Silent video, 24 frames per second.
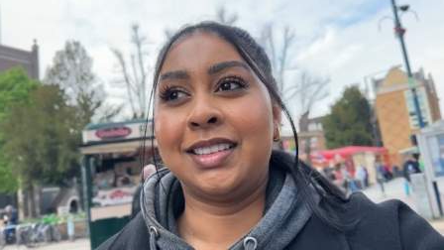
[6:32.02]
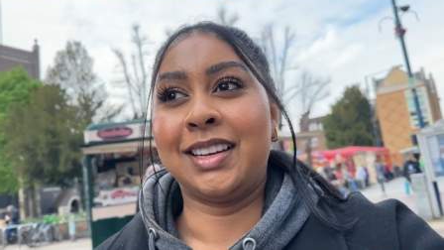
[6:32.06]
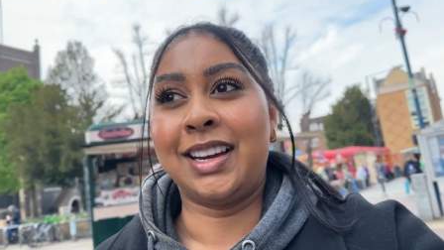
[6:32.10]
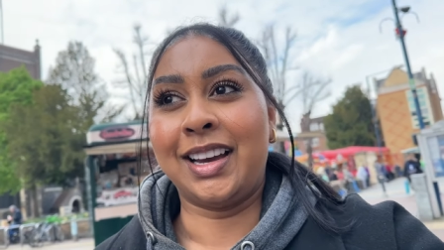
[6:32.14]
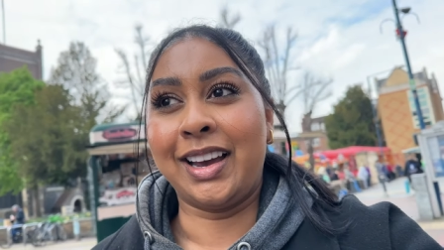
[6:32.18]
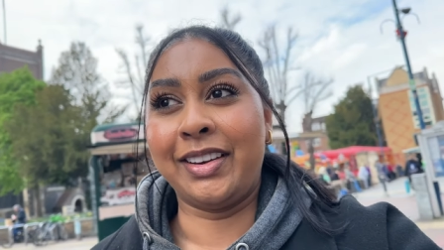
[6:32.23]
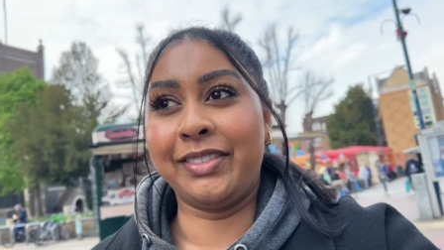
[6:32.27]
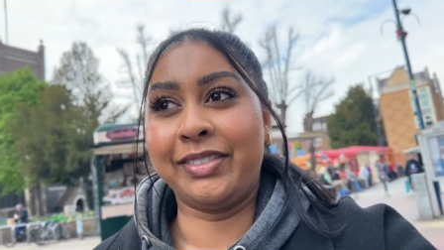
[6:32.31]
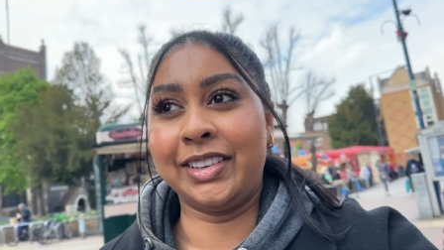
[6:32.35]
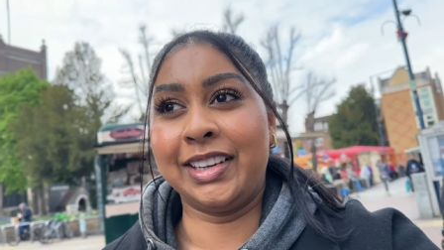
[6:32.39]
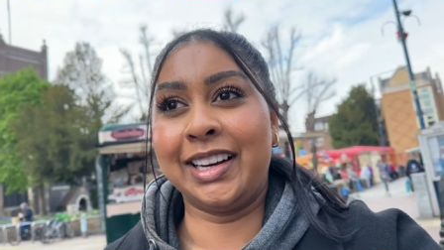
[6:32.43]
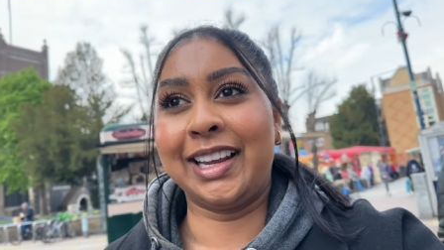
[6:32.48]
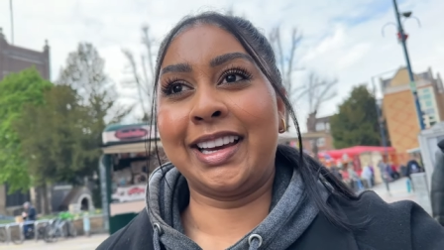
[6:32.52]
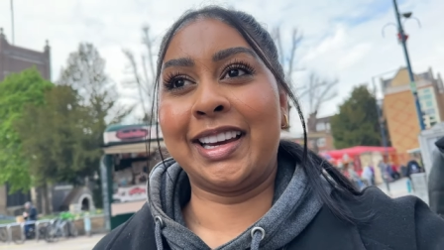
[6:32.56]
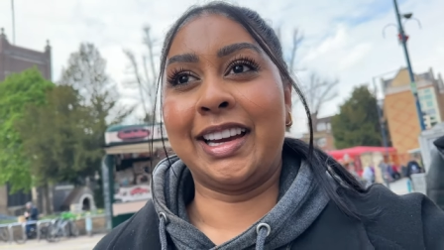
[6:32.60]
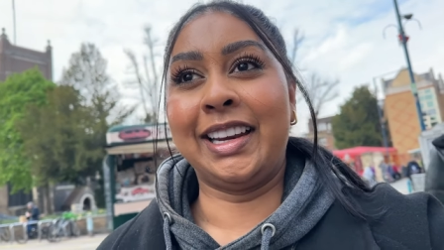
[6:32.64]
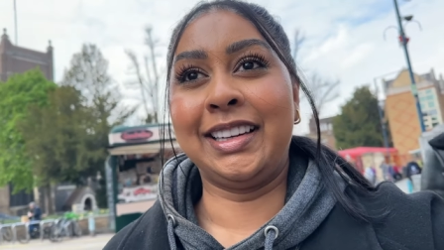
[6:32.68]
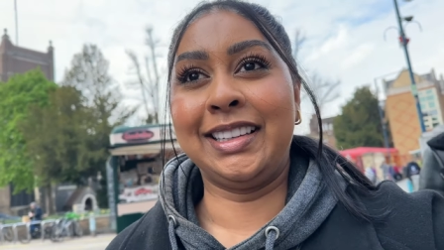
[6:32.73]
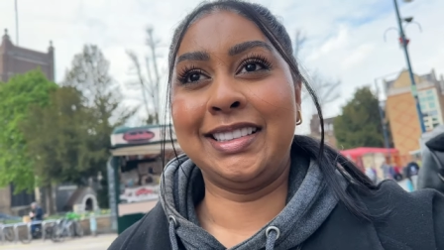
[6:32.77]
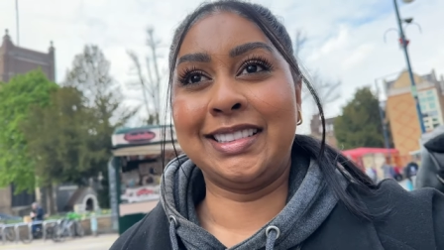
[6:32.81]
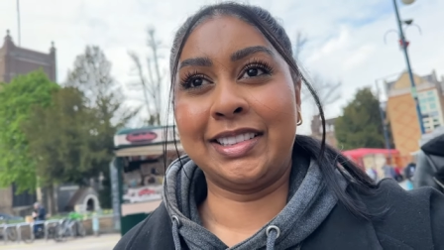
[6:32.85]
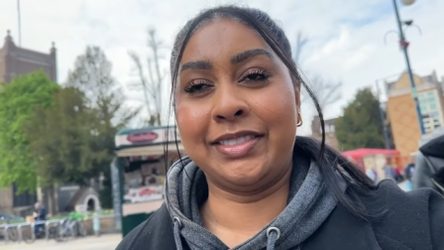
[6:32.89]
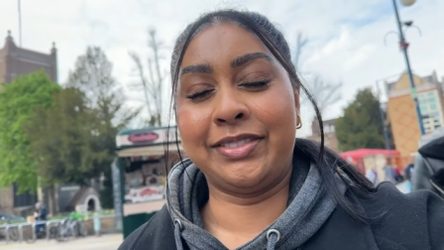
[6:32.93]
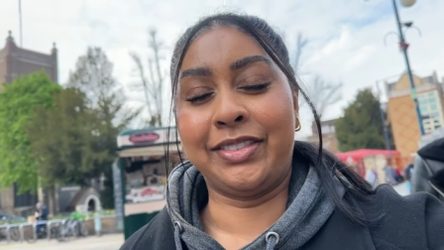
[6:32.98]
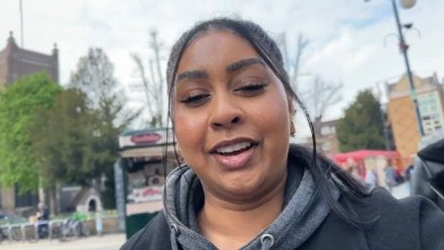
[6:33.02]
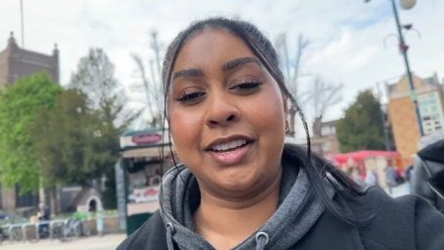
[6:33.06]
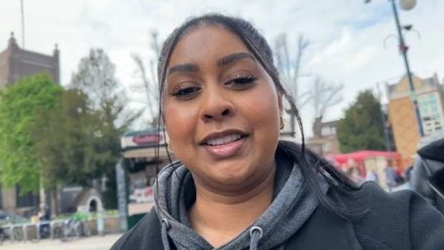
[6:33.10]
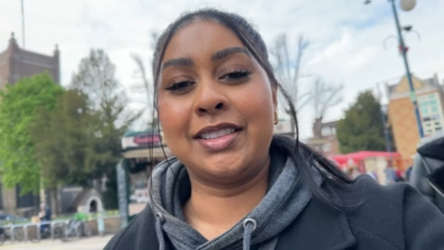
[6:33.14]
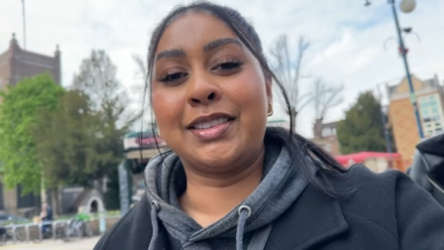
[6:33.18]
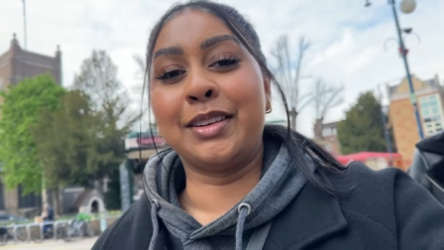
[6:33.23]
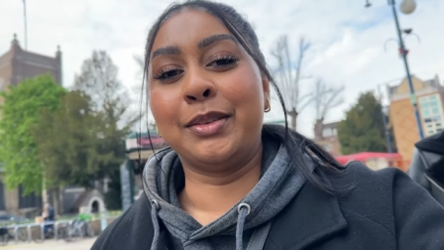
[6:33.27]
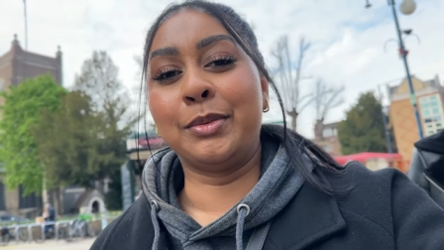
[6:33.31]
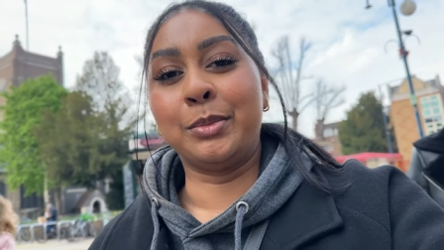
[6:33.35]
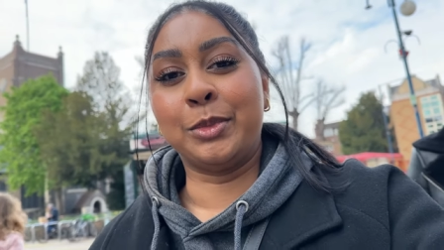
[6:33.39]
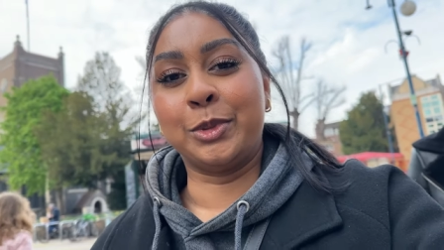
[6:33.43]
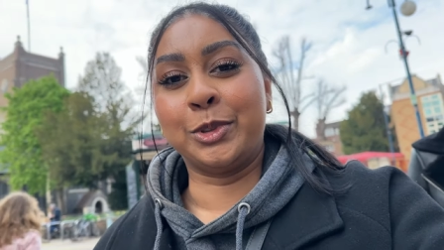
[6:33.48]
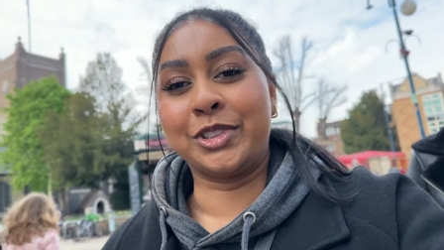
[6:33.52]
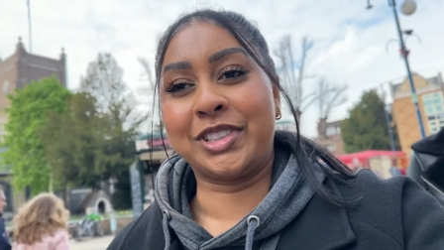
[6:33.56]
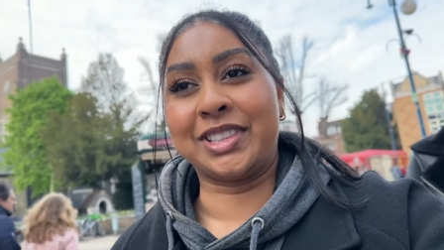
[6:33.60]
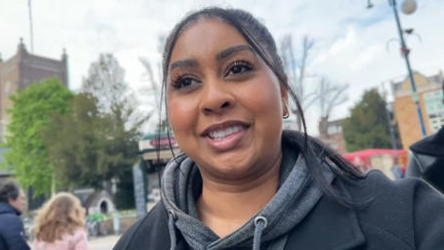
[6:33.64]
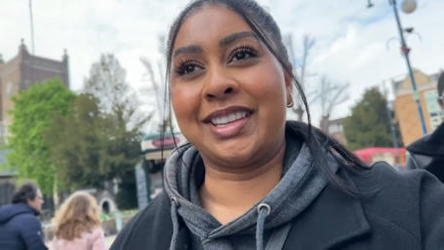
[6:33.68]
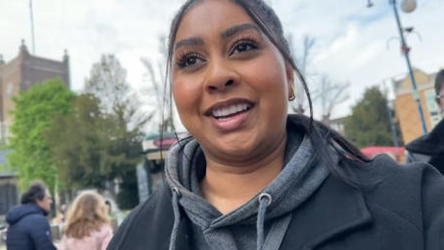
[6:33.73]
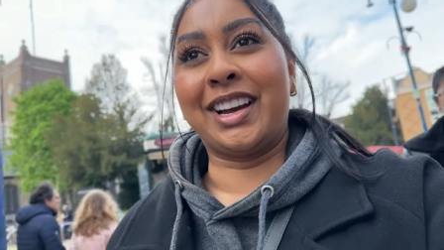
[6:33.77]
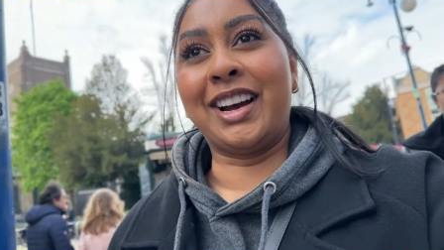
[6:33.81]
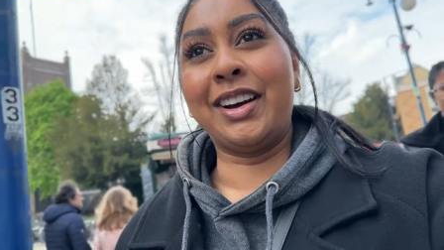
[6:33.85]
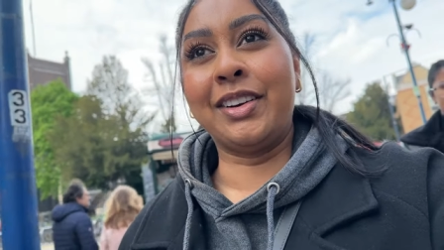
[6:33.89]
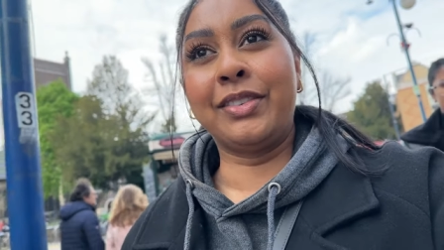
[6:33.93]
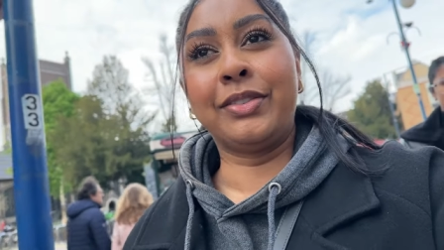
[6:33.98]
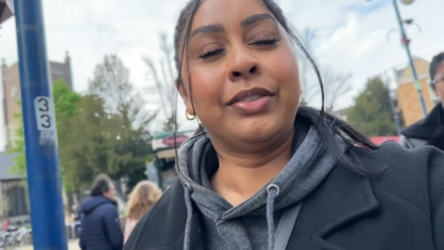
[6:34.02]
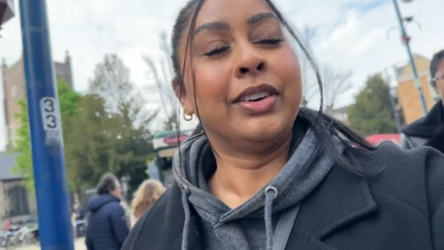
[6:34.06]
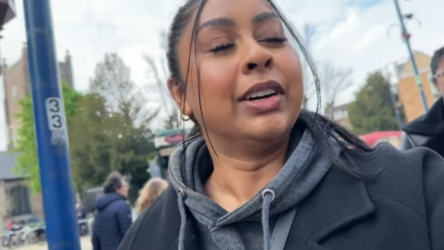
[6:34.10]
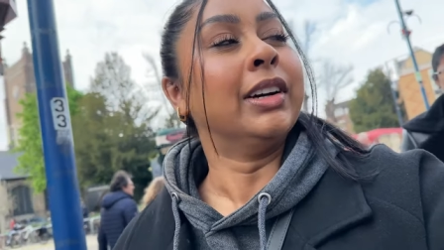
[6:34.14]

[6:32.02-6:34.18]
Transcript: I feel like I need to find some more stuff.